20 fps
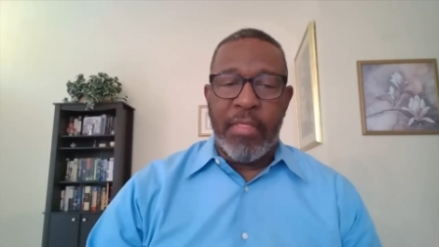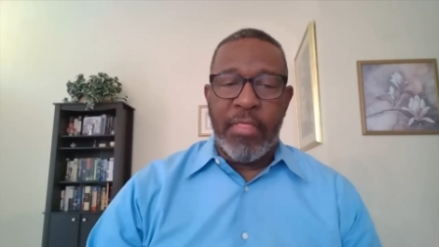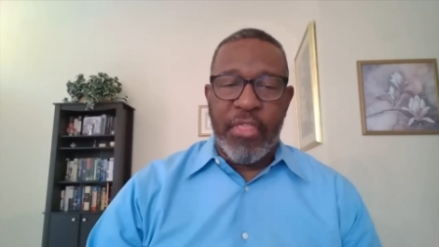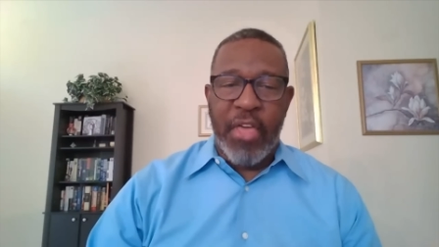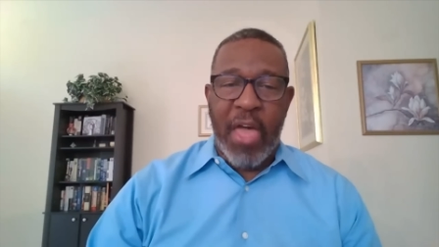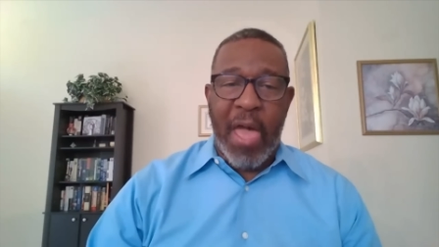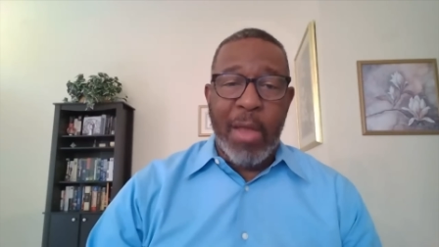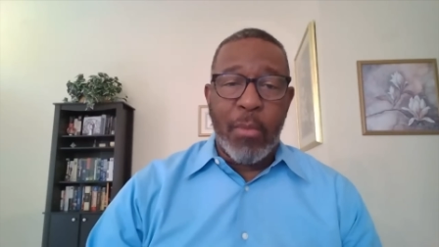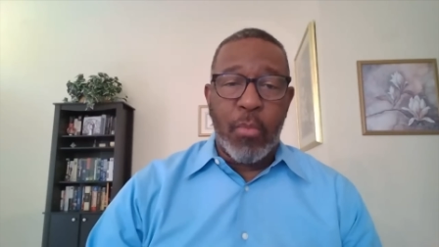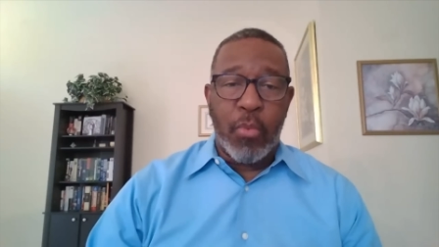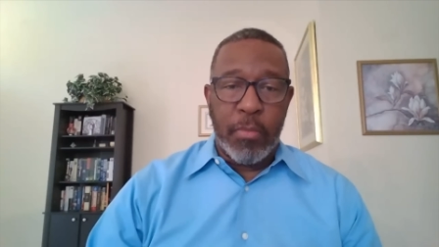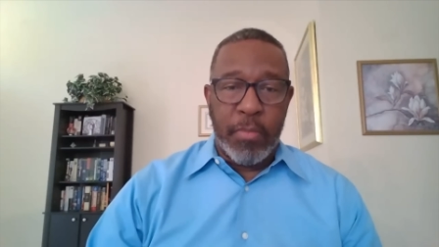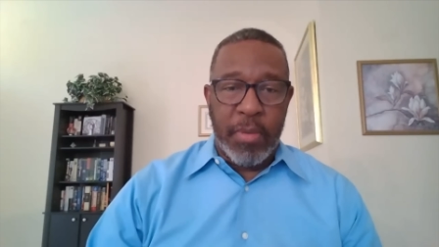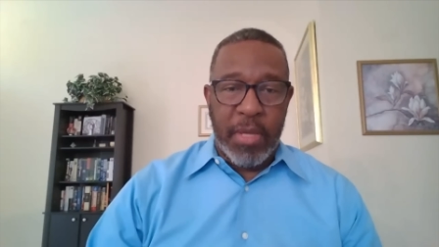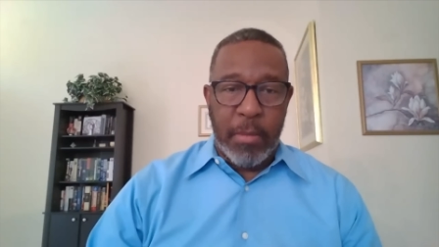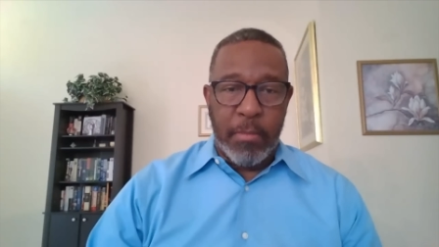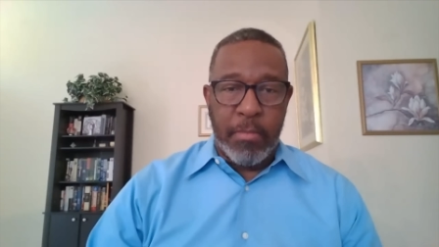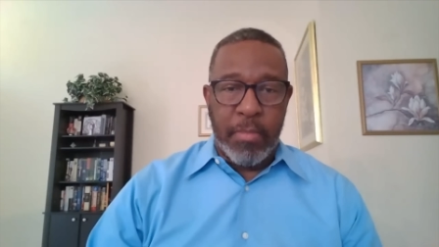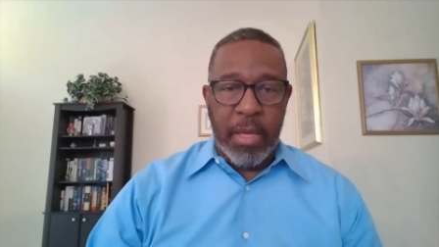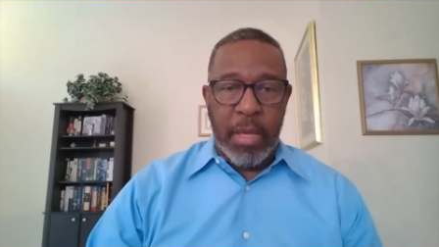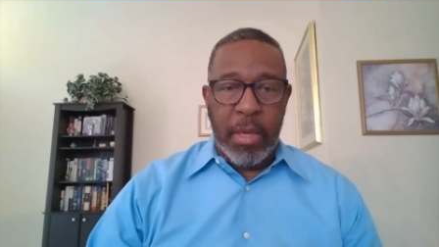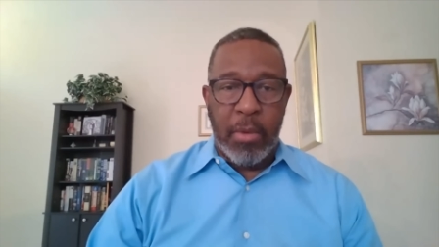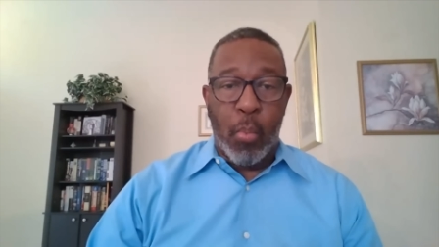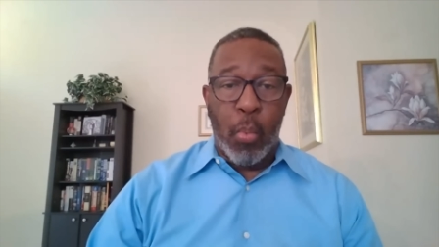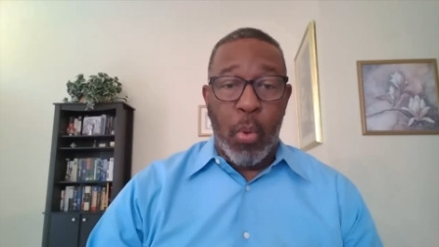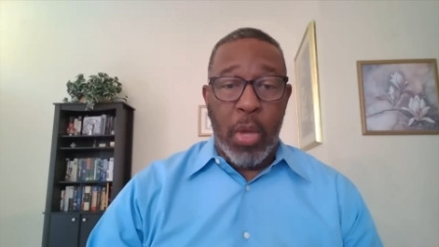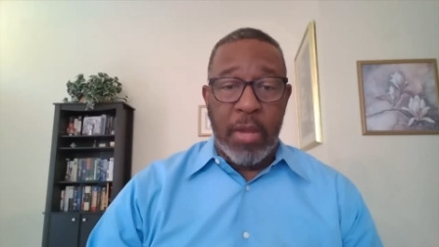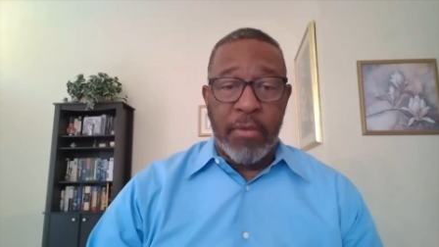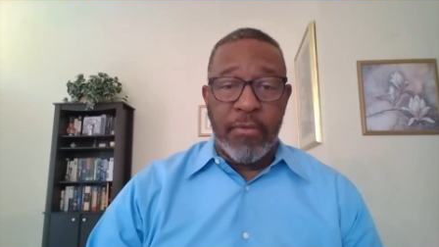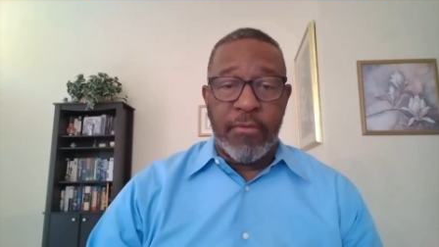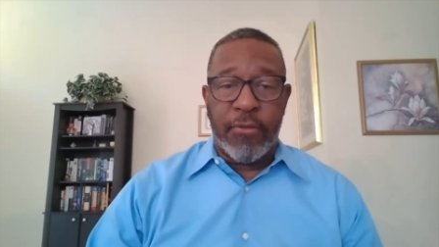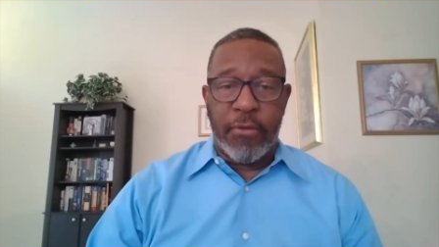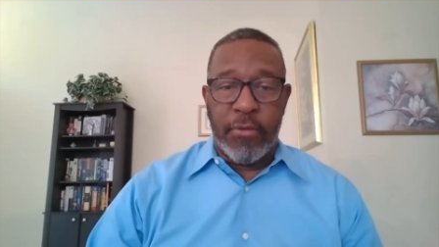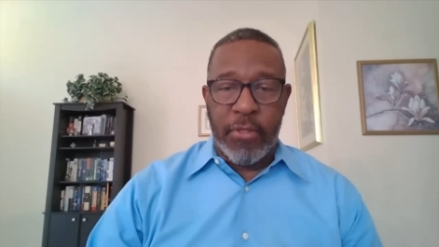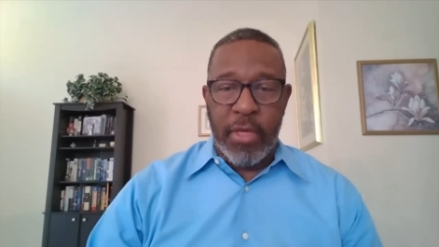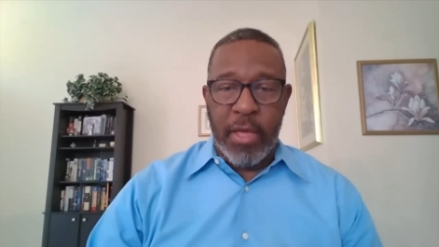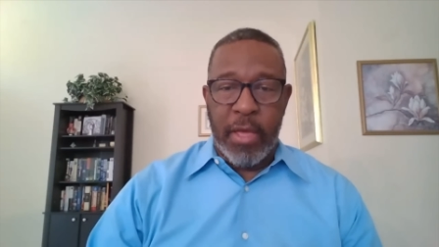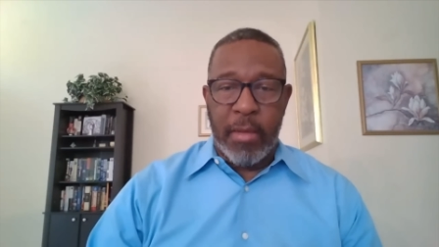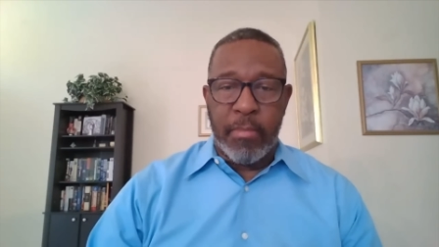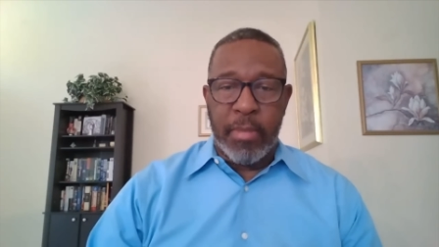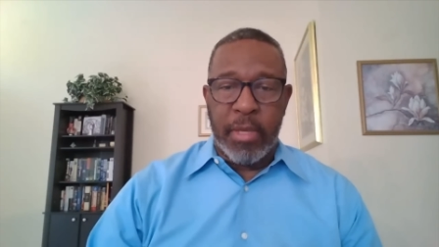And that would be a big win for them,